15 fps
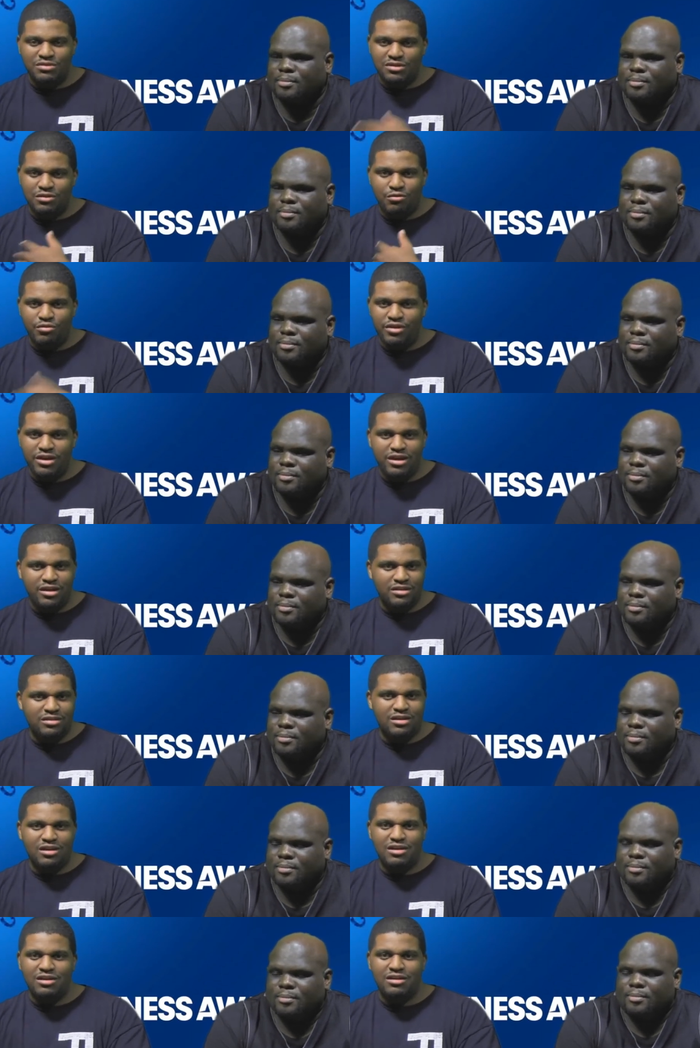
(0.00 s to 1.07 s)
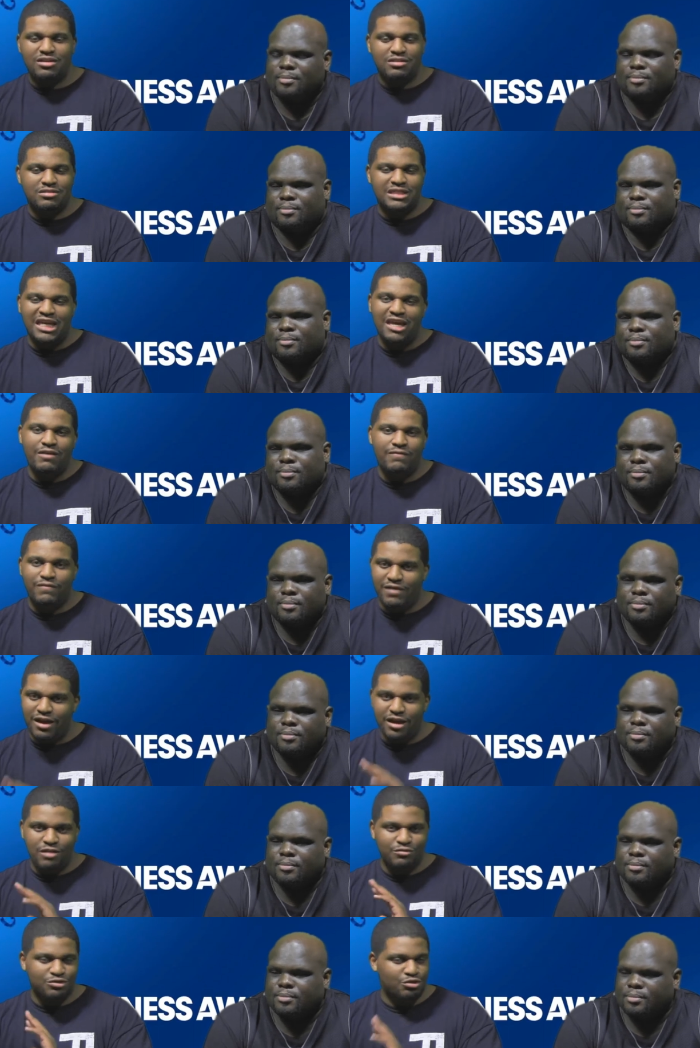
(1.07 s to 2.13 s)
Speaker 1: was quick. Uh, save
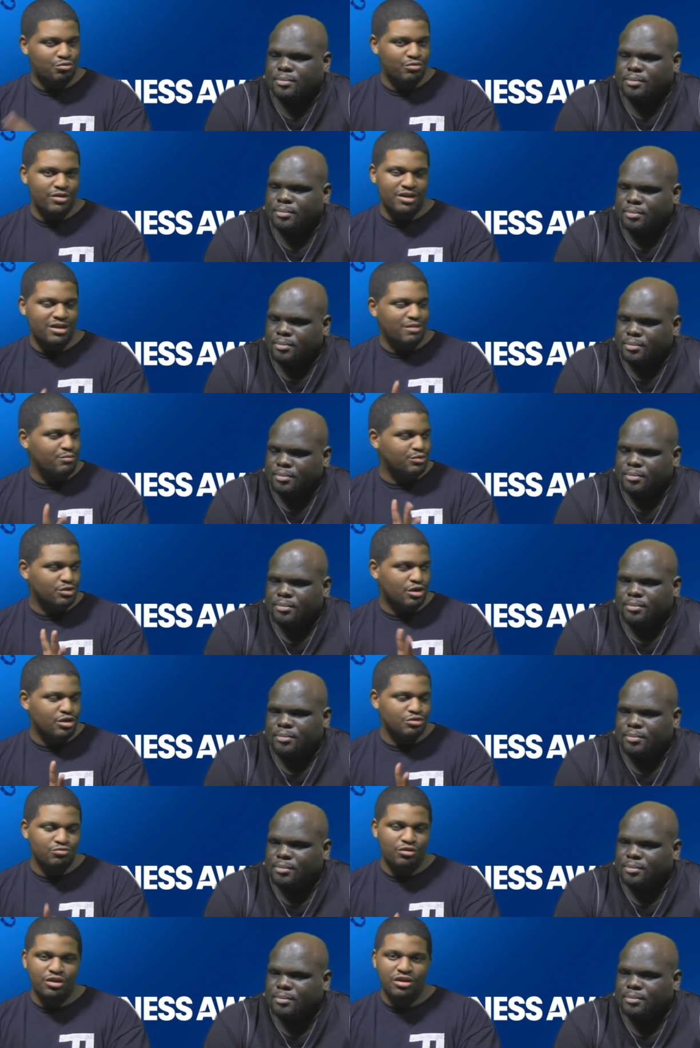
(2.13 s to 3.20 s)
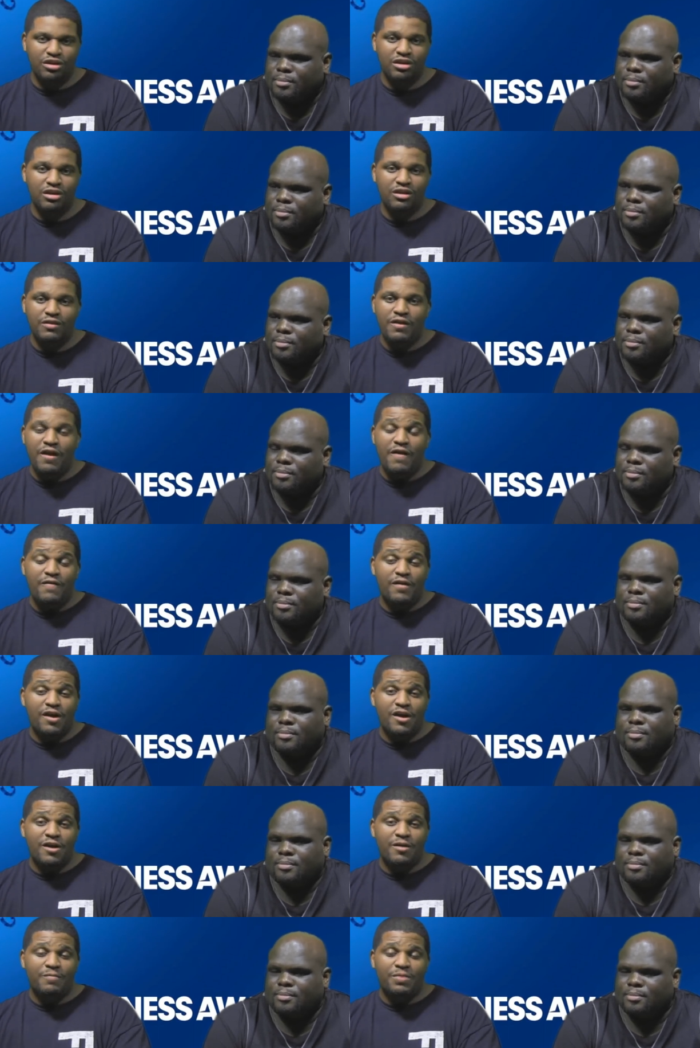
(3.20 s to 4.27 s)
file was quick. It was all really good.
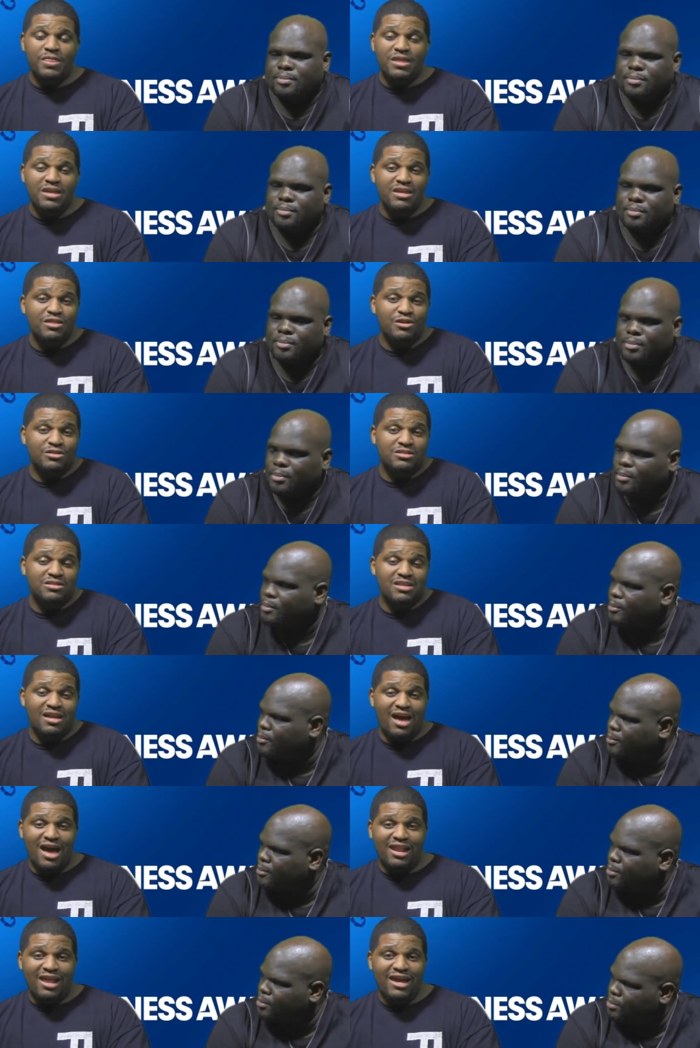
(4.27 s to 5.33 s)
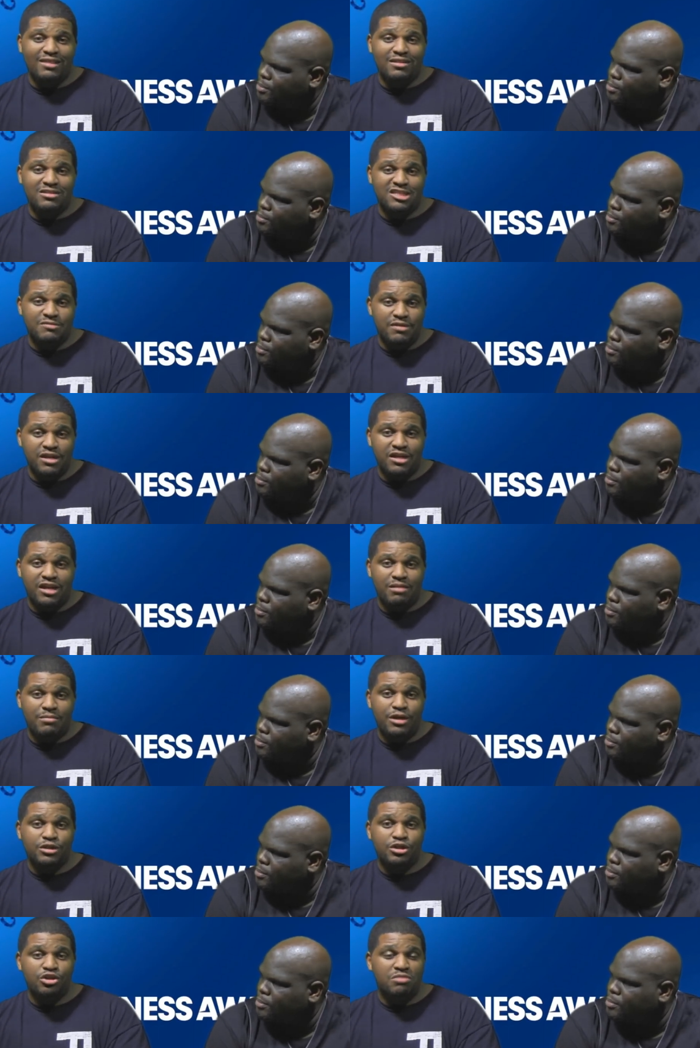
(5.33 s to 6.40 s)
Um, there's I like the suspended
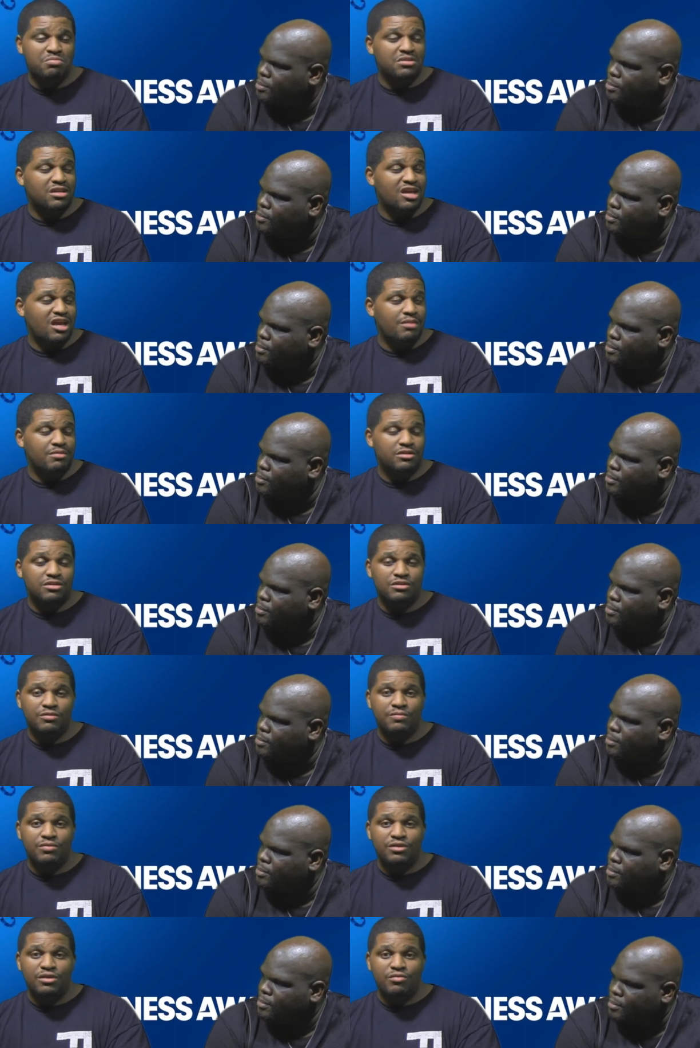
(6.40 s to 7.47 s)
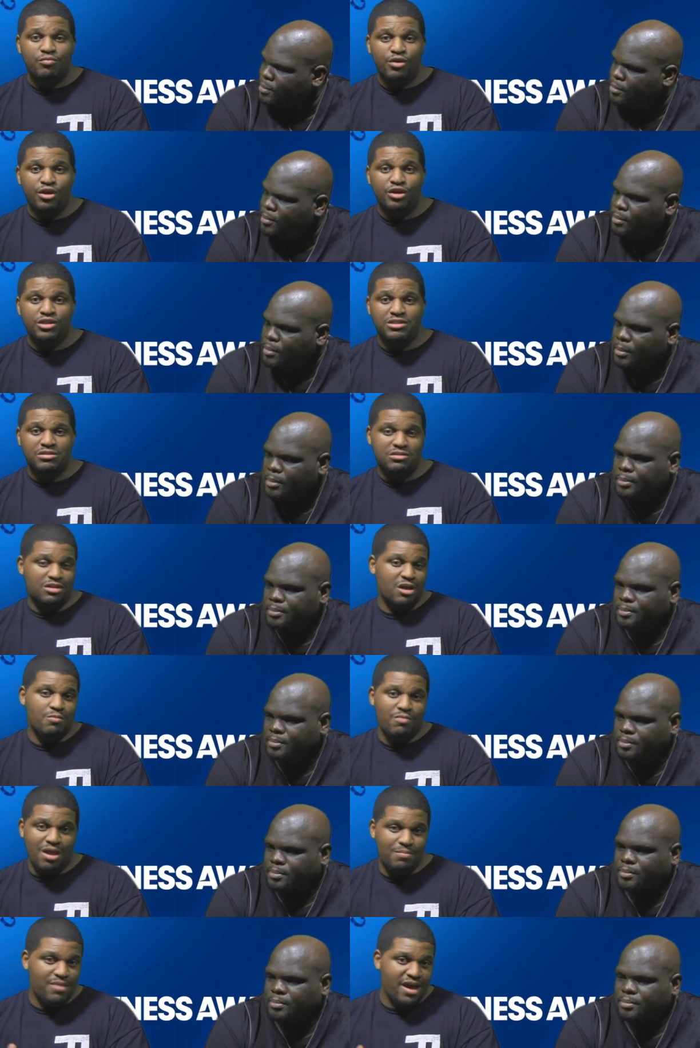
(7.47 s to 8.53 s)
animation you can put the game into, where mm. you can mm-hmm. just
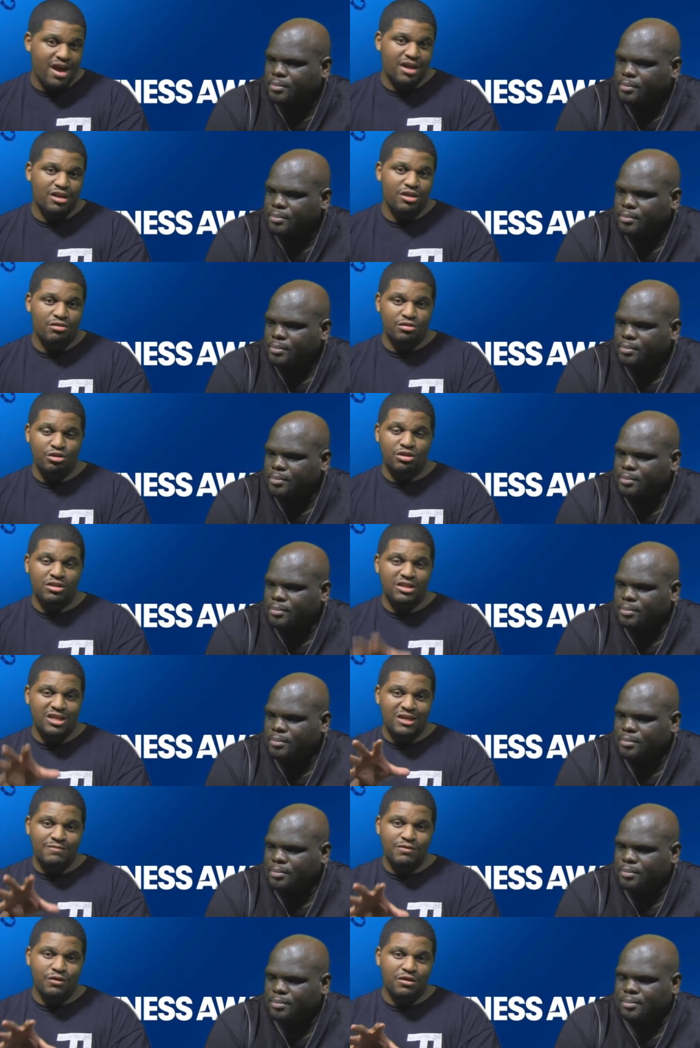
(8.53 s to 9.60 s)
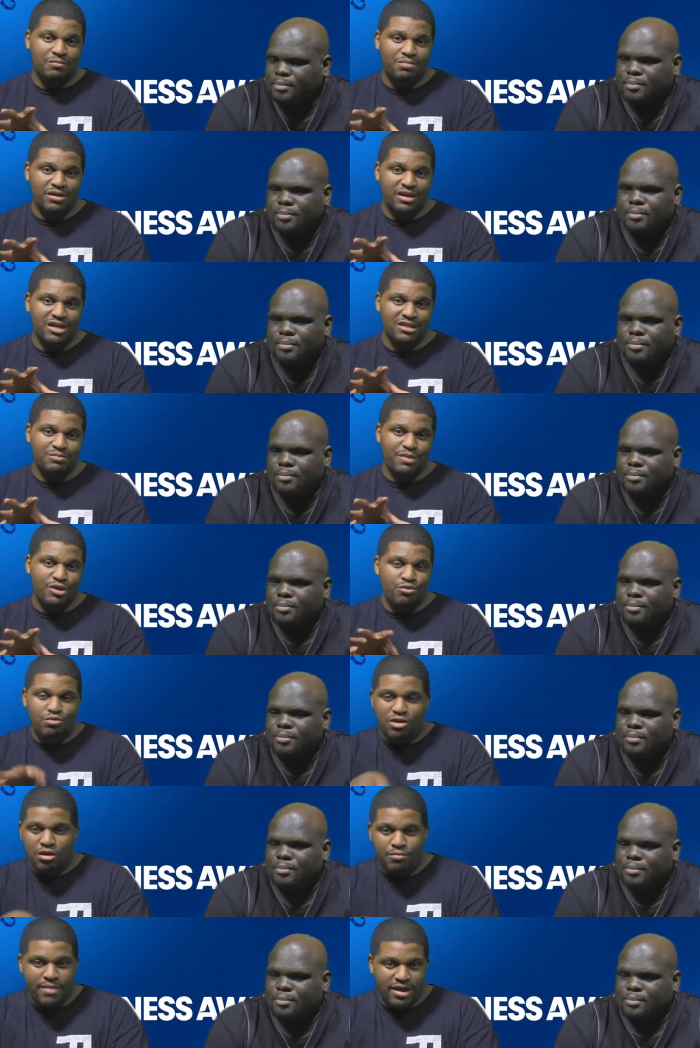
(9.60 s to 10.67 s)
come right back. You know, you can leave, go to the PS menu,
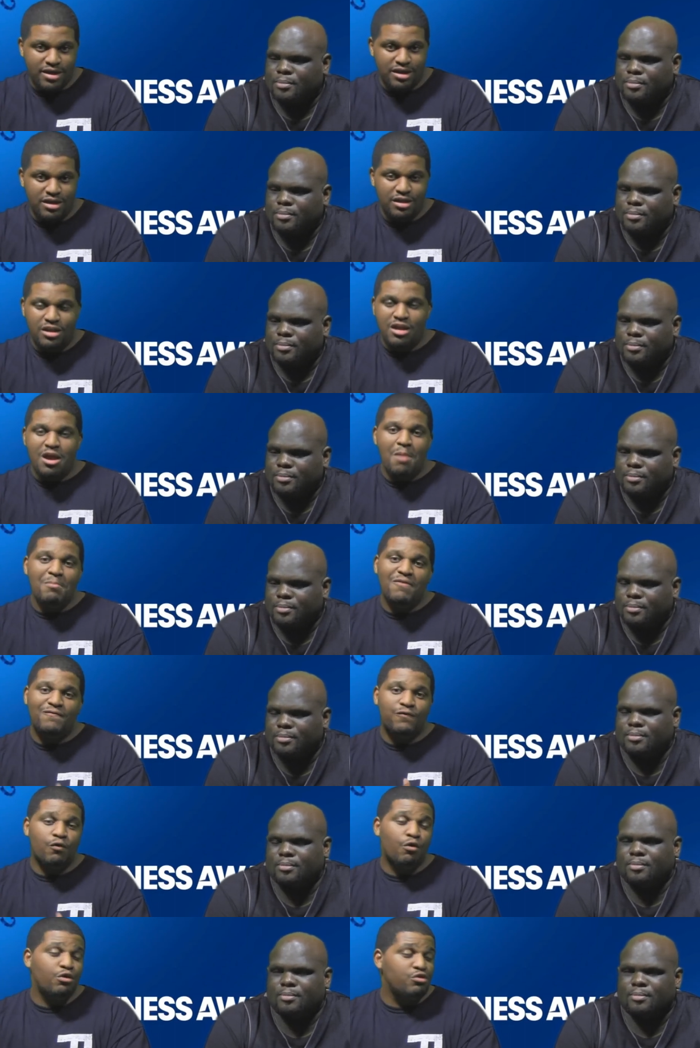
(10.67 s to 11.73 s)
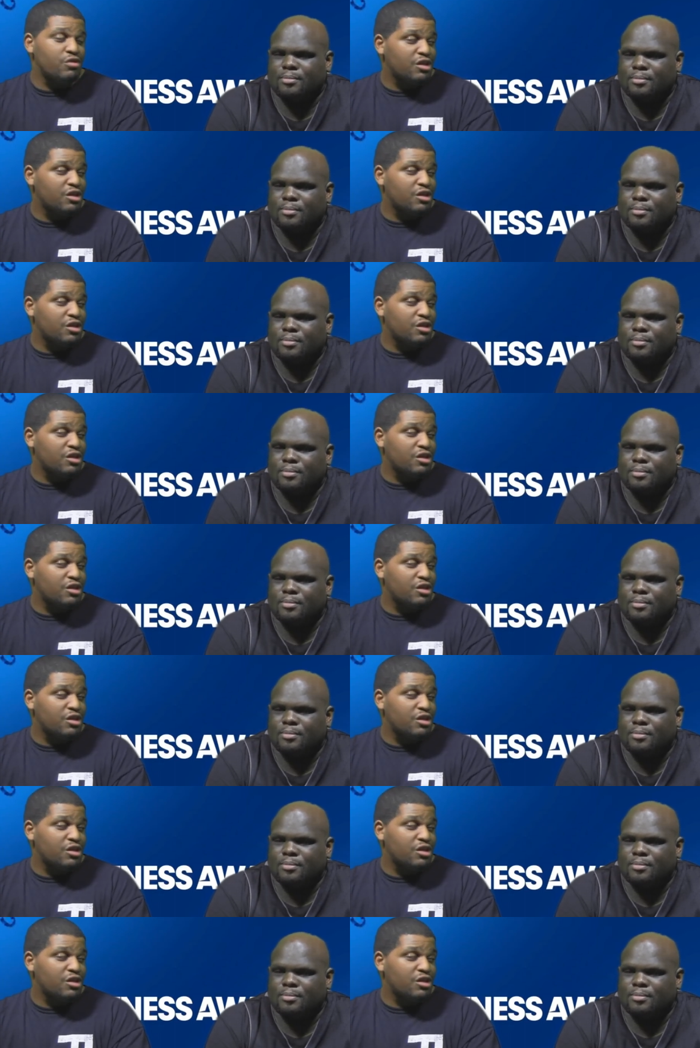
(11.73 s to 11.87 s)
come back in before